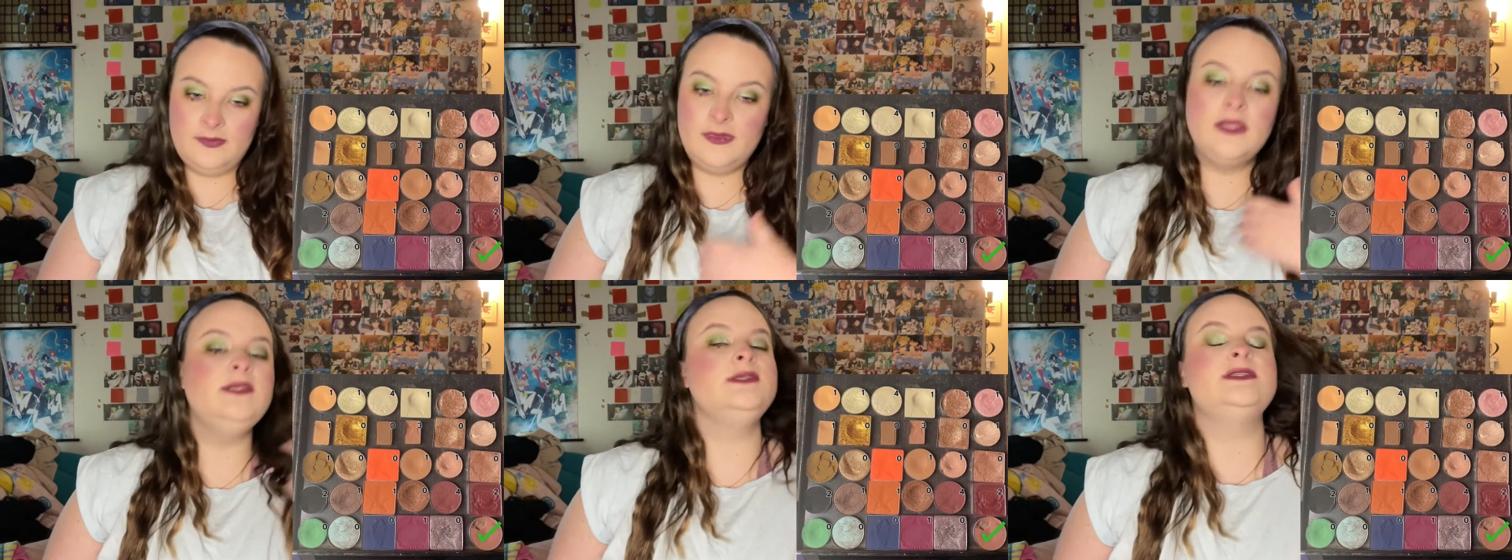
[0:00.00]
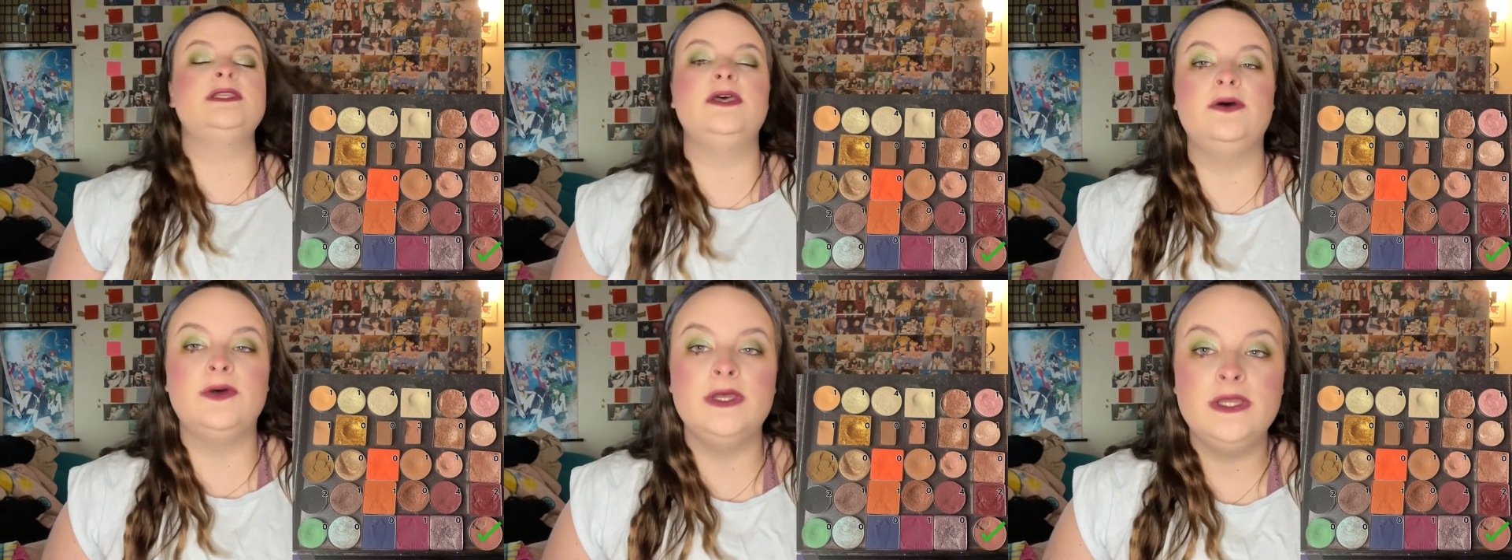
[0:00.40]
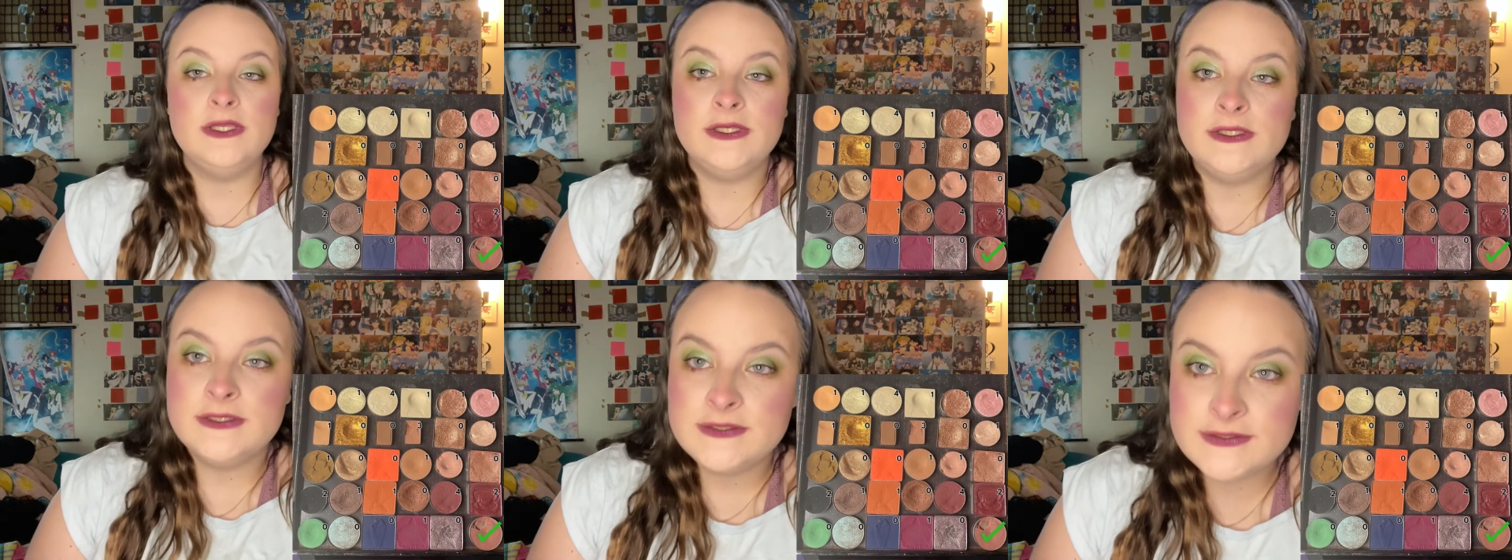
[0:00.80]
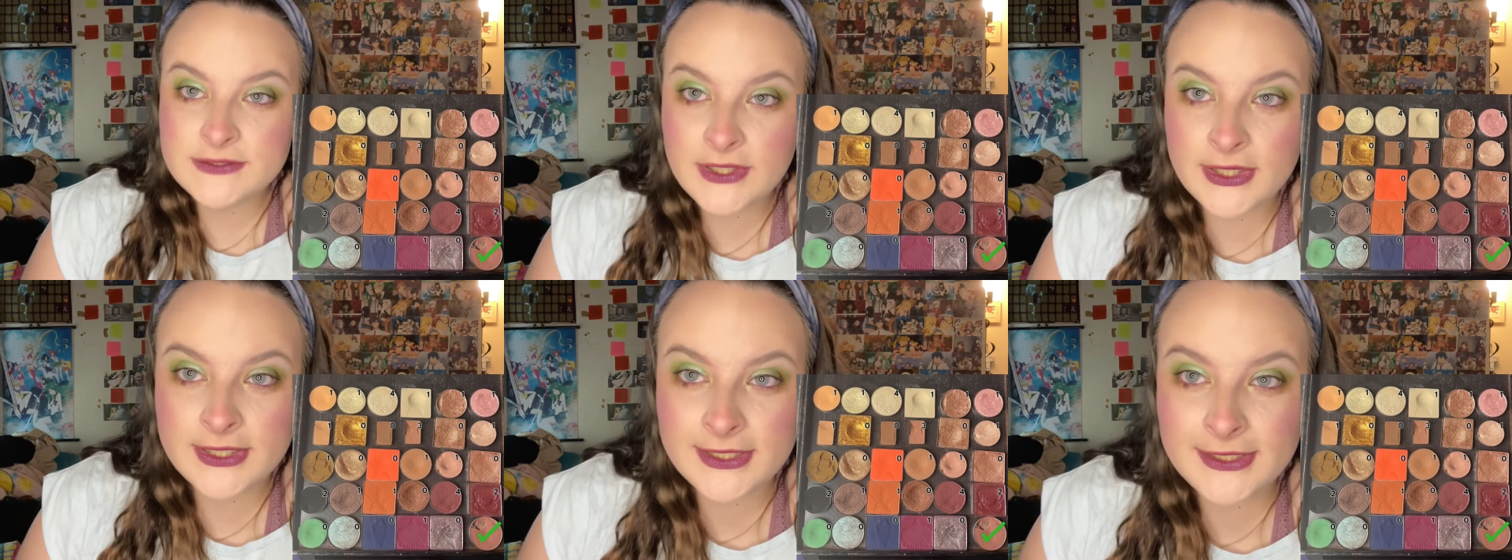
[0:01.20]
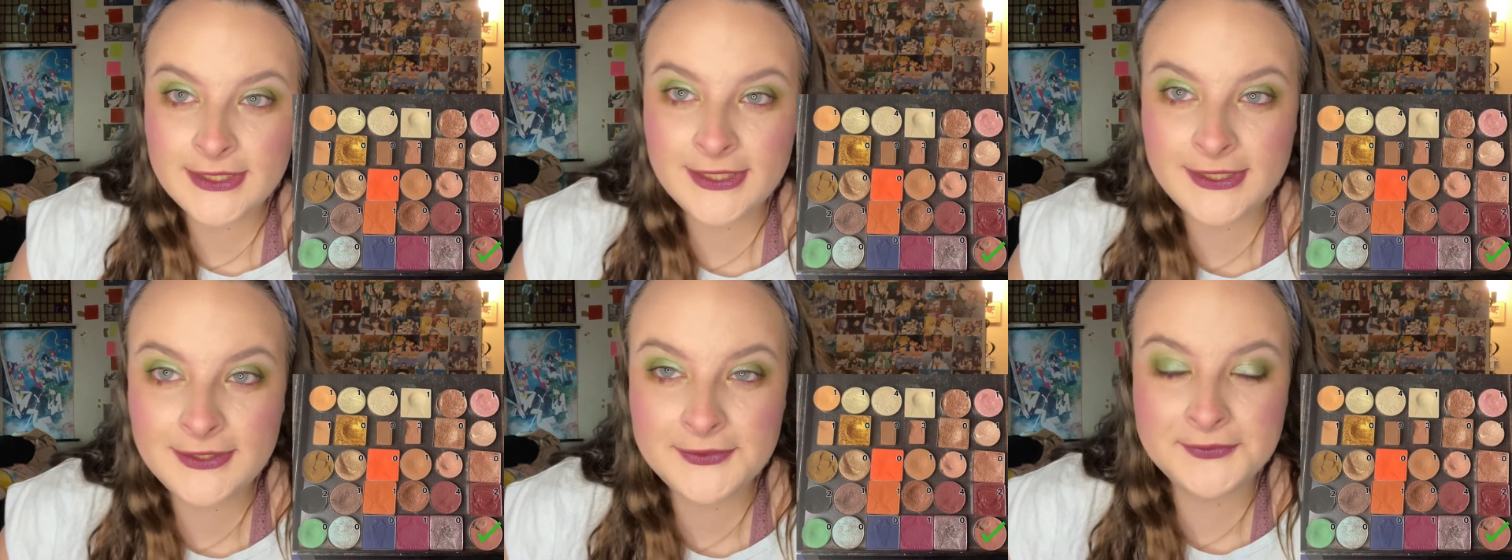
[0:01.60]
So, starting
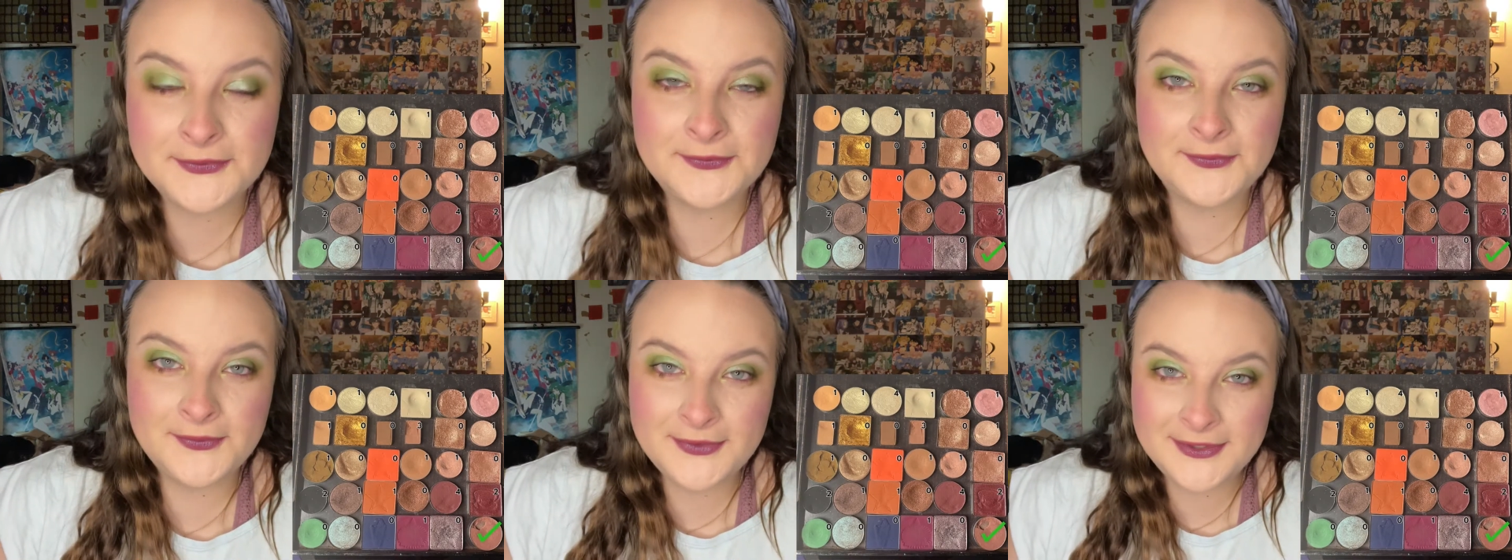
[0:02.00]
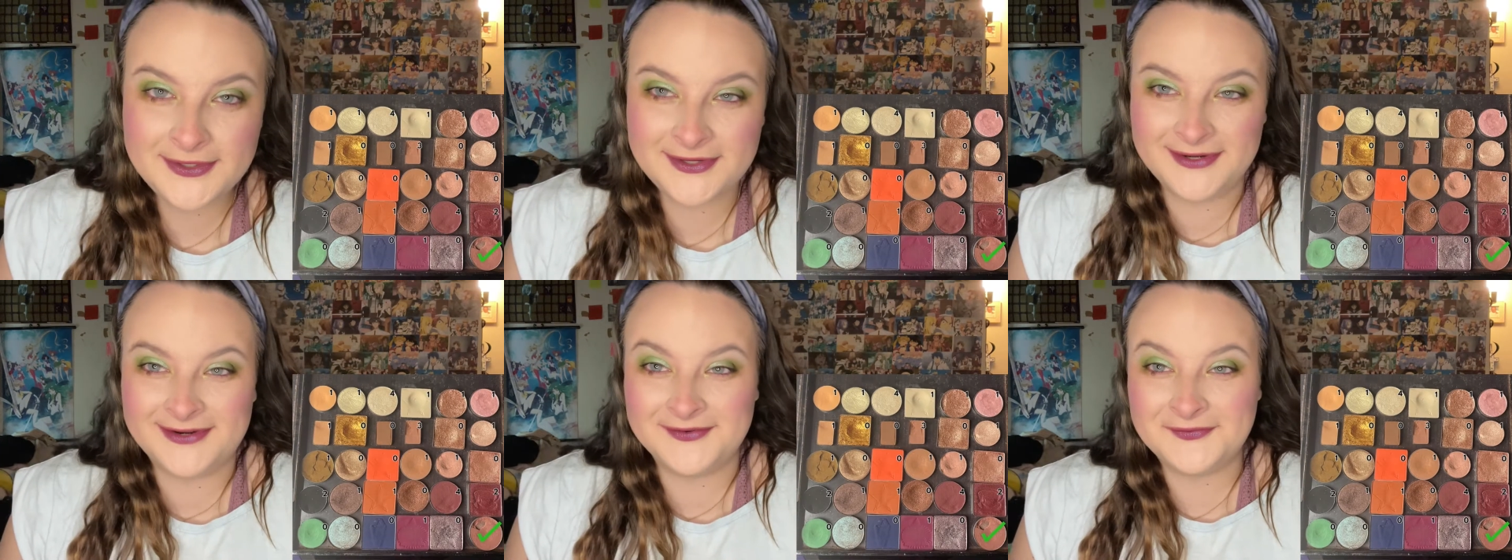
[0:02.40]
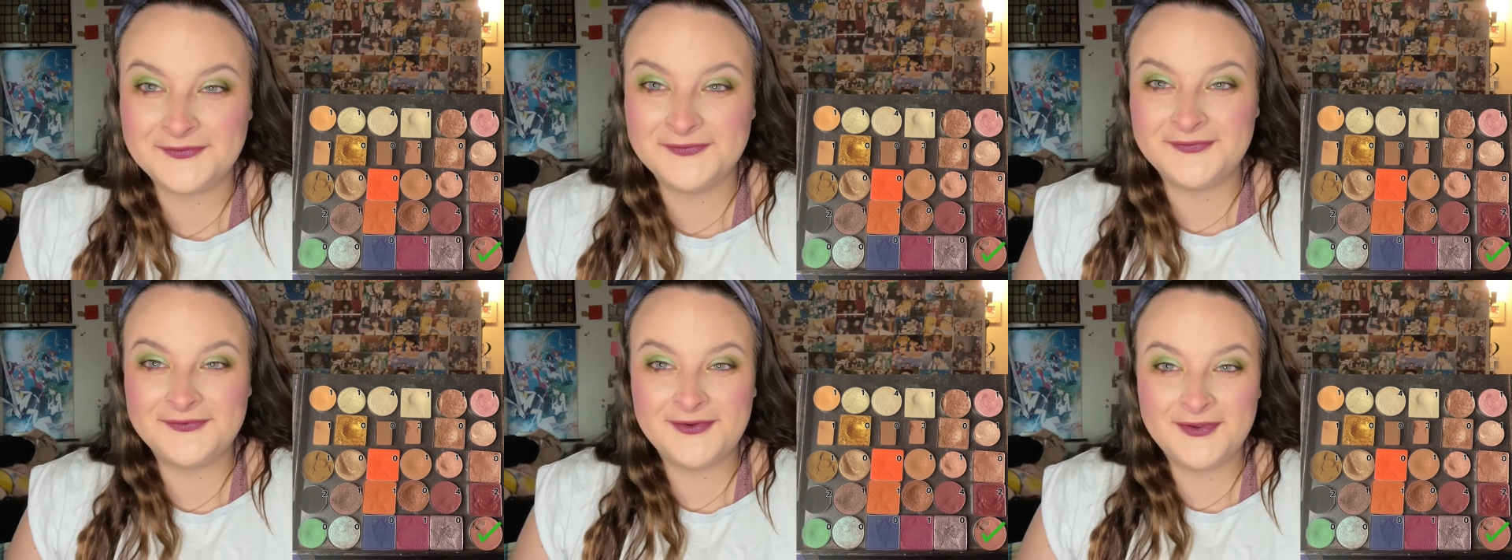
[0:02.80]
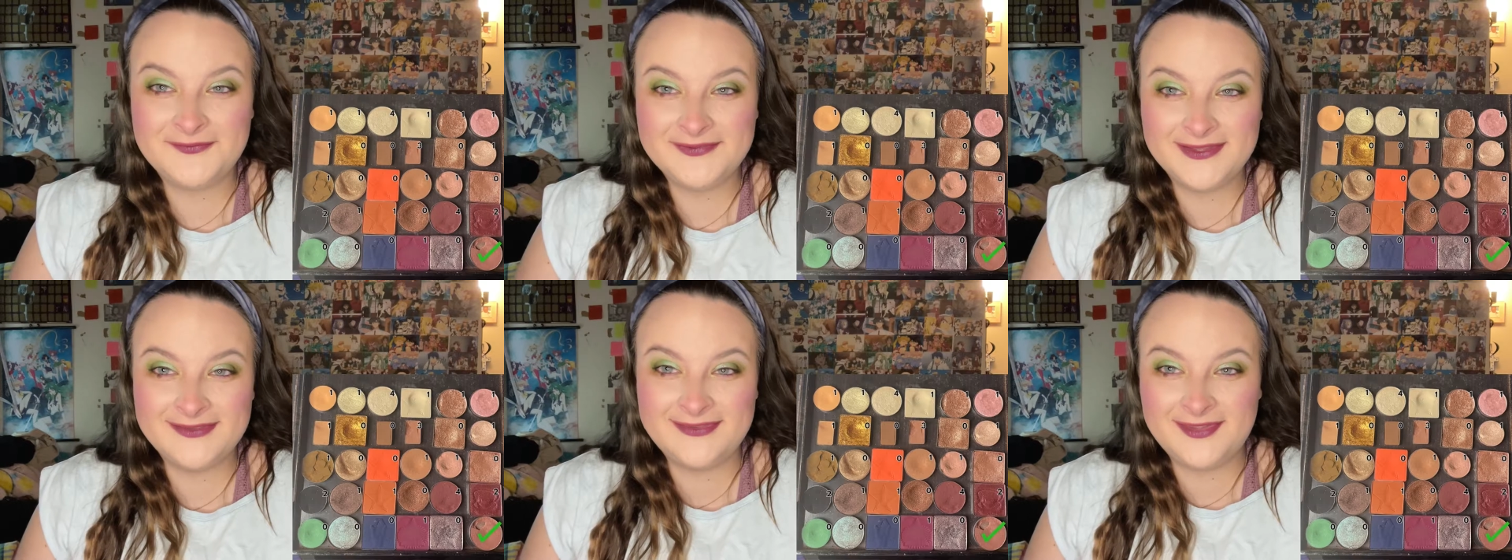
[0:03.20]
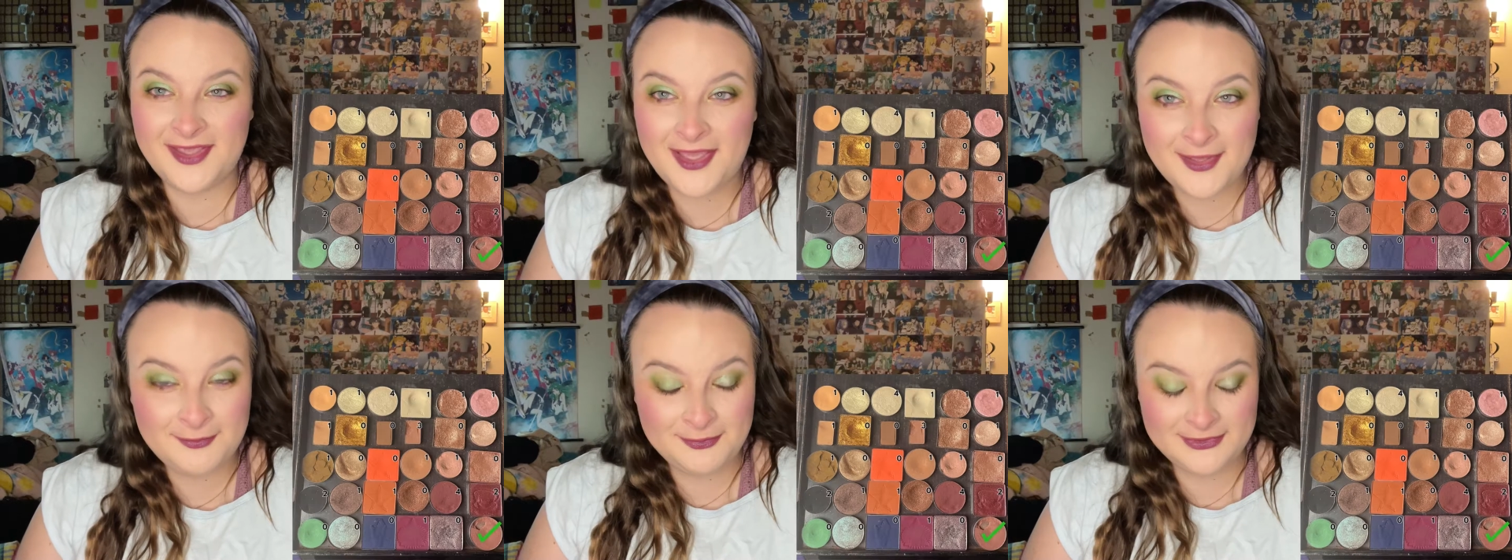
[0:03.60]
in order from the
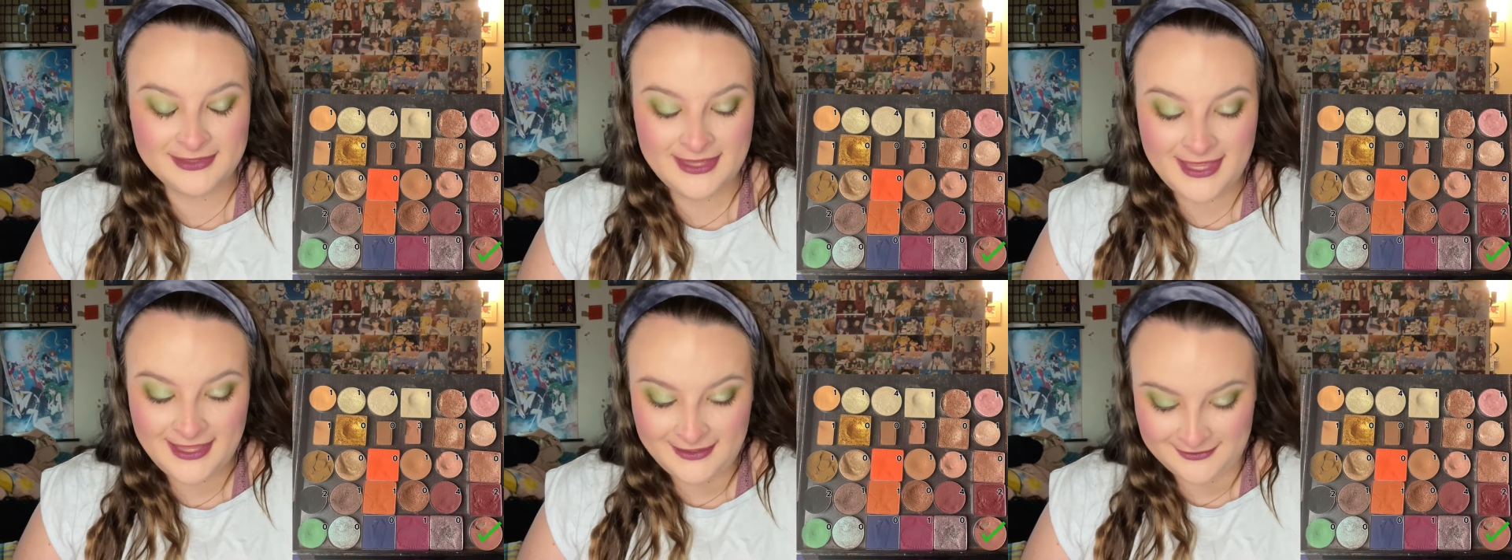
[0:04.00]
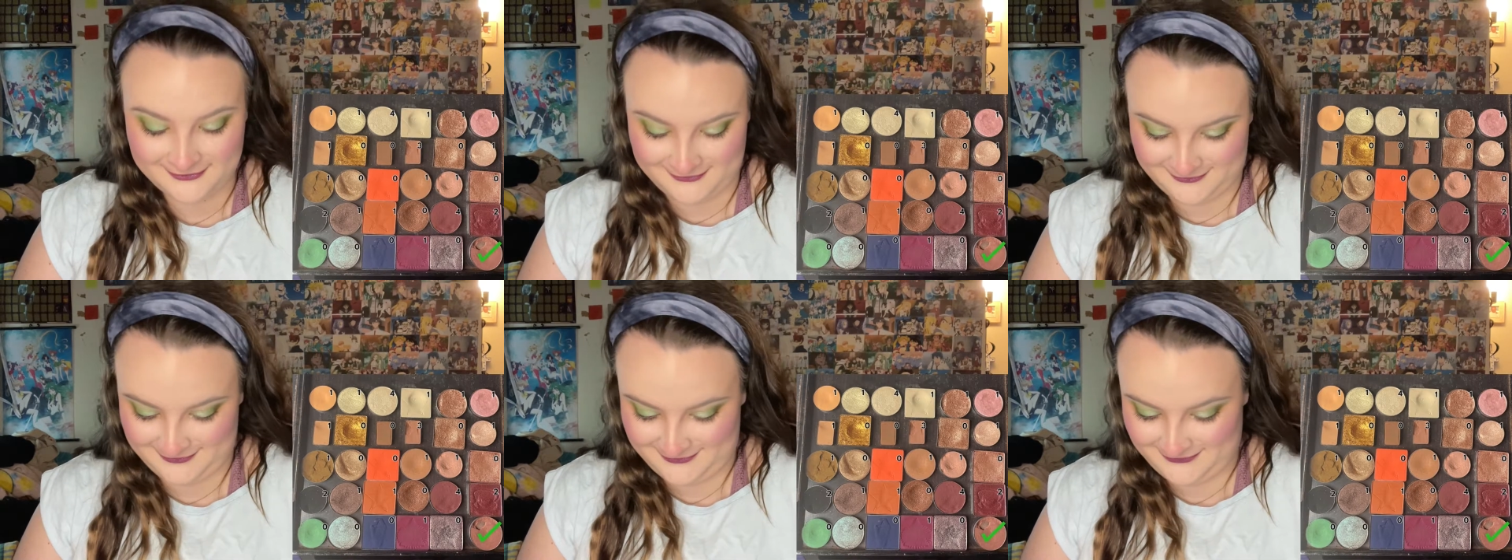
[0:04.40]
top left,